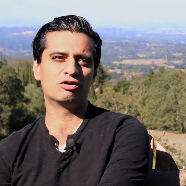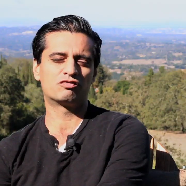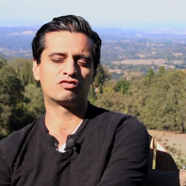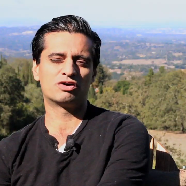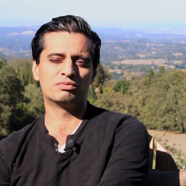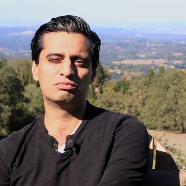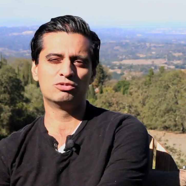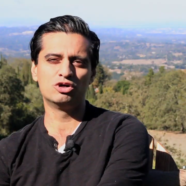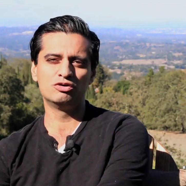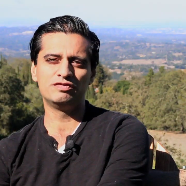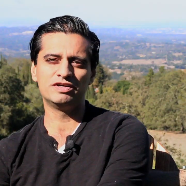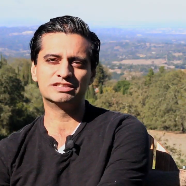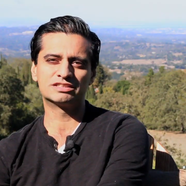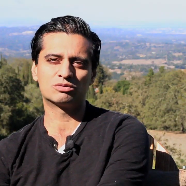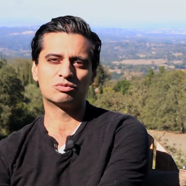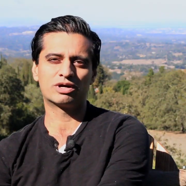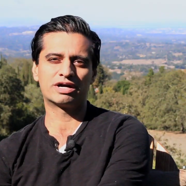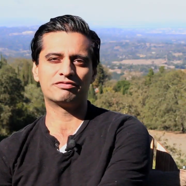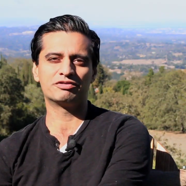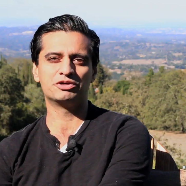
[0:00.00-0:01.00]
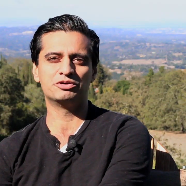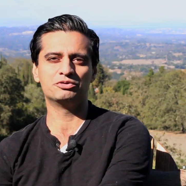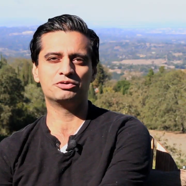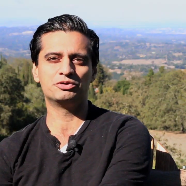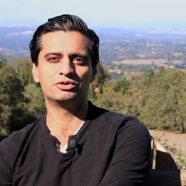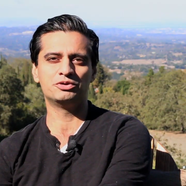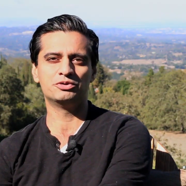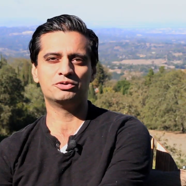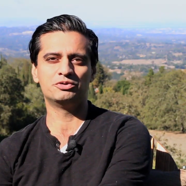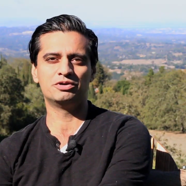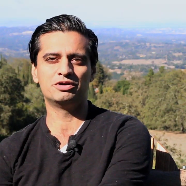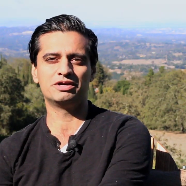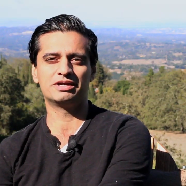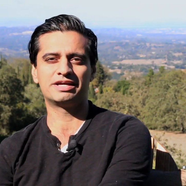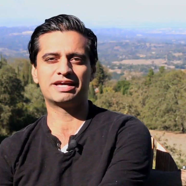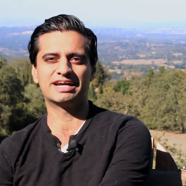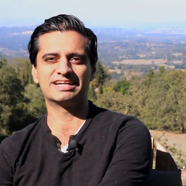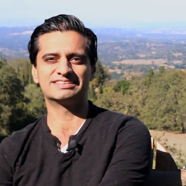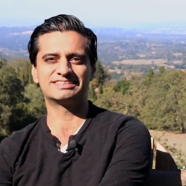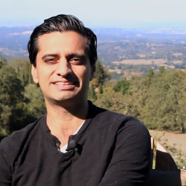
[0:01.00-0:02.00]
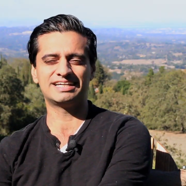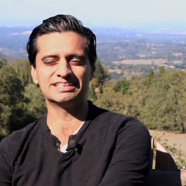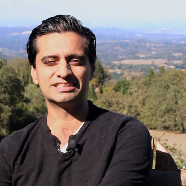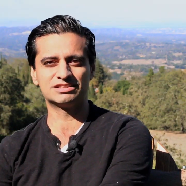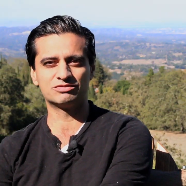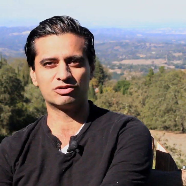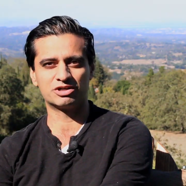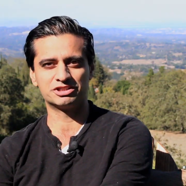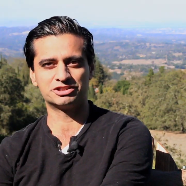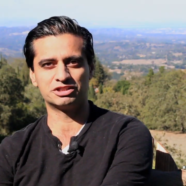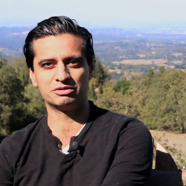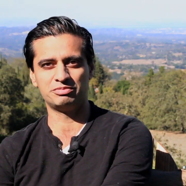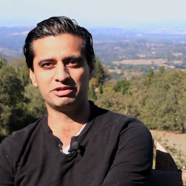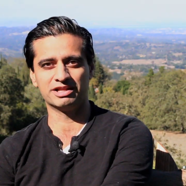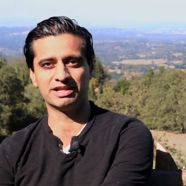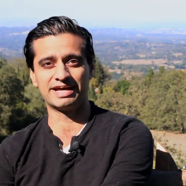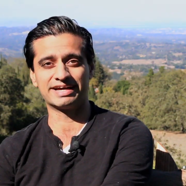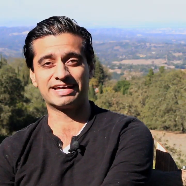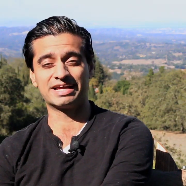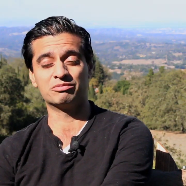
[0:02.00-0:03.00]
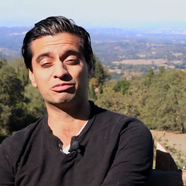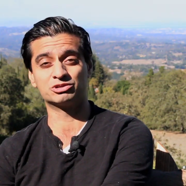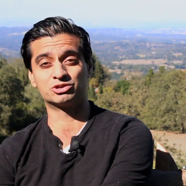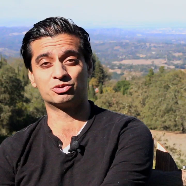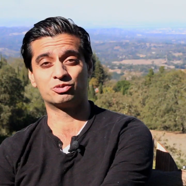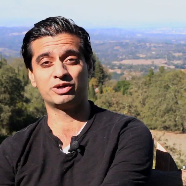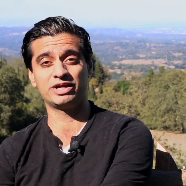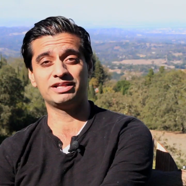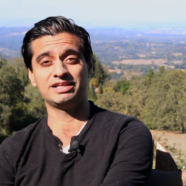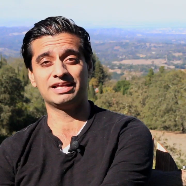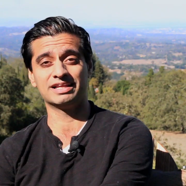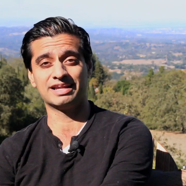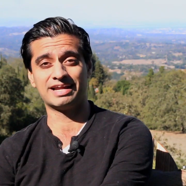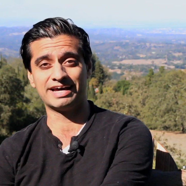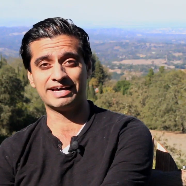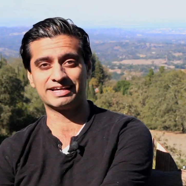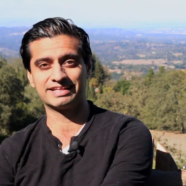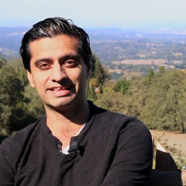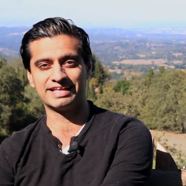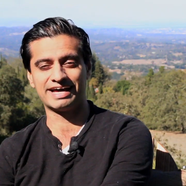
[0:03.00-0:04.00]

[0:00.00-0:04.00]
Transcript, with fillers: know, for movies and whatever, you, you get a sense of what it should be like, and it was really like